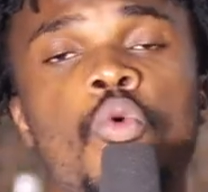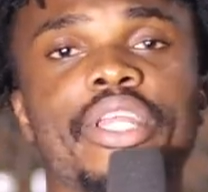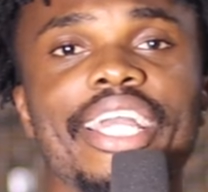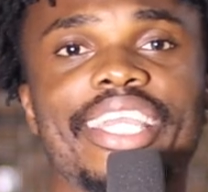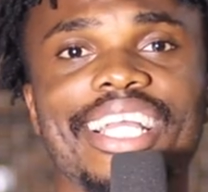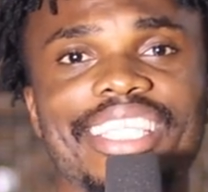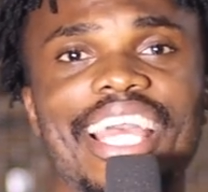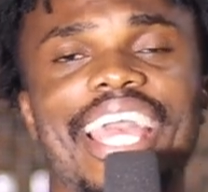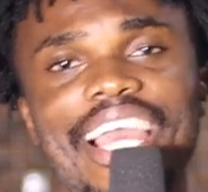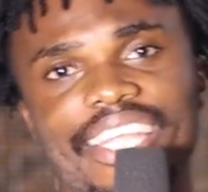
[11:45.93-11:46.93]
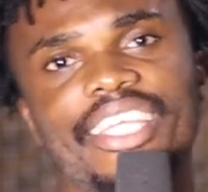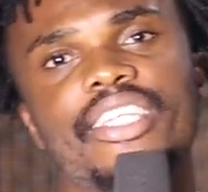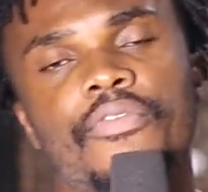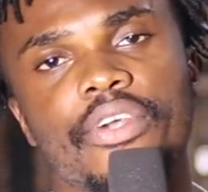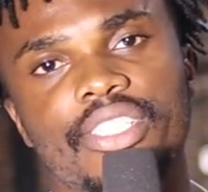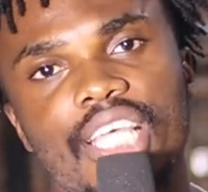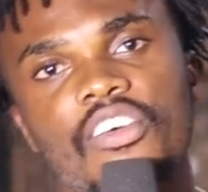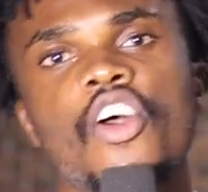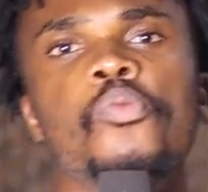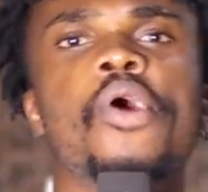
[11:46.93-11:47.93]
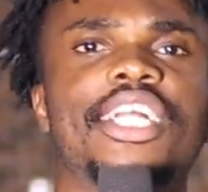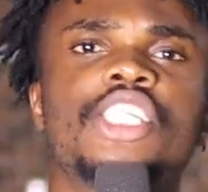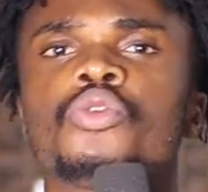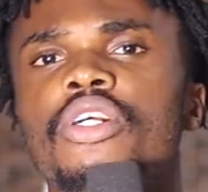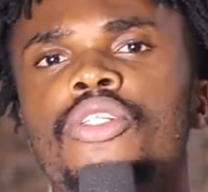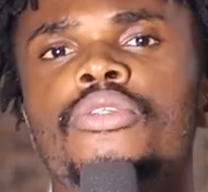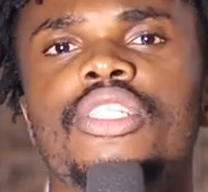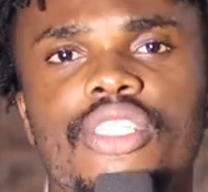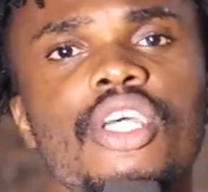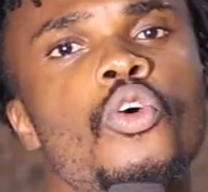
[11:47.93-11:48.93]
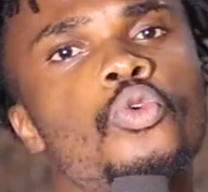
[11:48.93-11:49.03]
where they get early in the first half. But it is what it is.